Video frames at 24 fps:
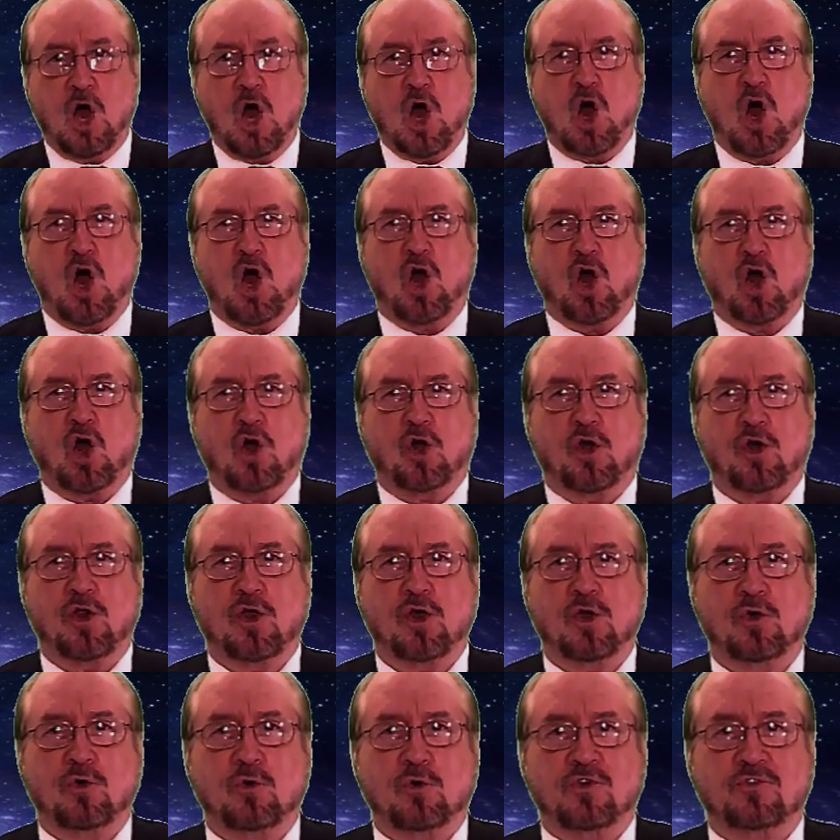hard
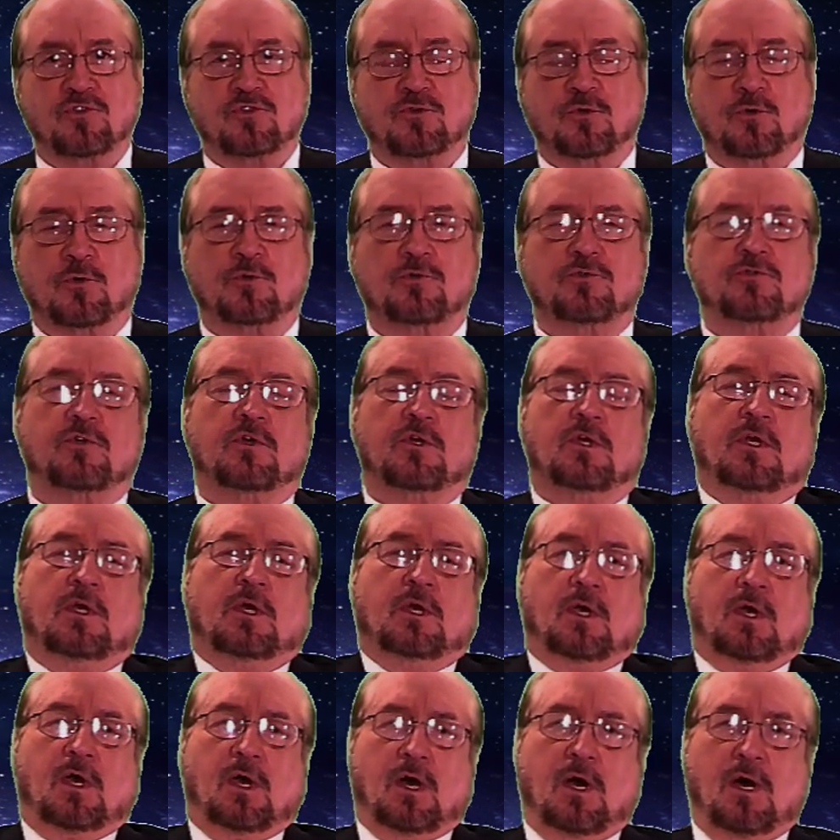crystals.
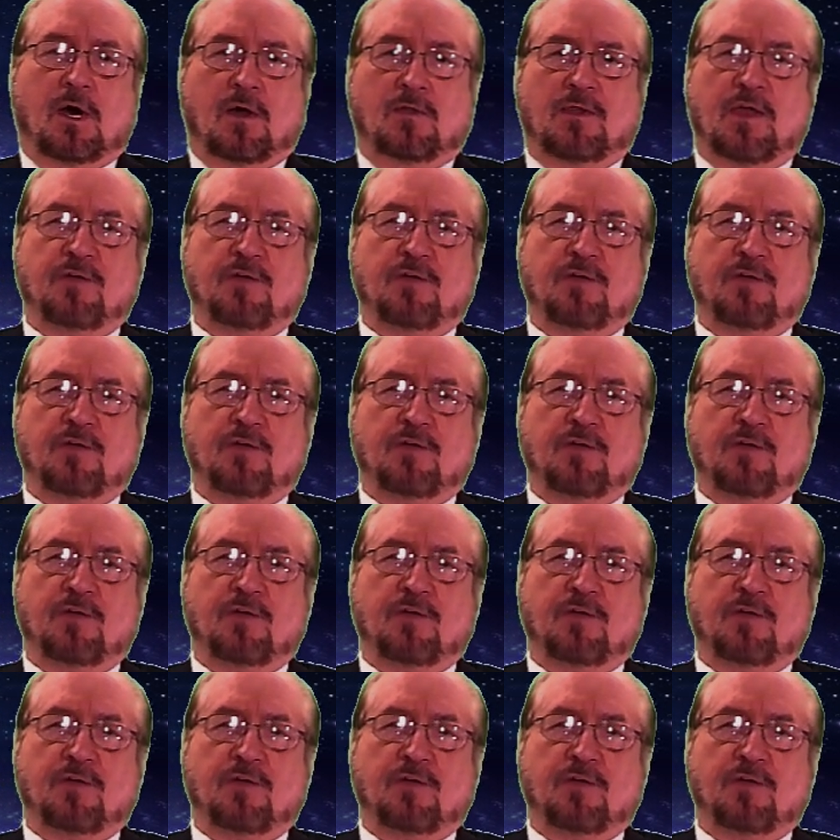Uh, they